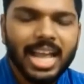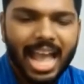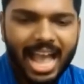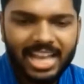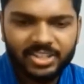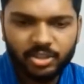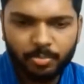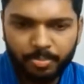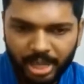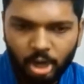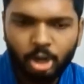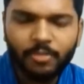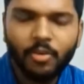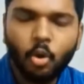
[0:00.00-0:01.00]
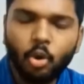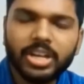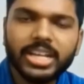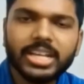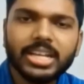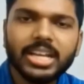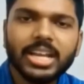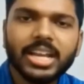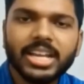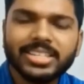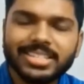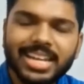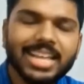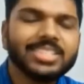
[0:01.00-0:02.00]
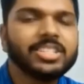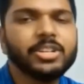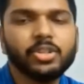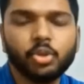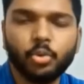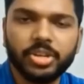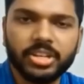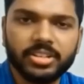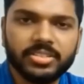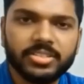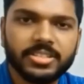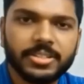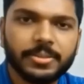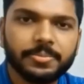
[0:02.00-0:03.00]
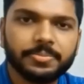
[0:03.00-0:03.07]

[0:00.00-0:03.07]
as the period of holding is less than 2 years.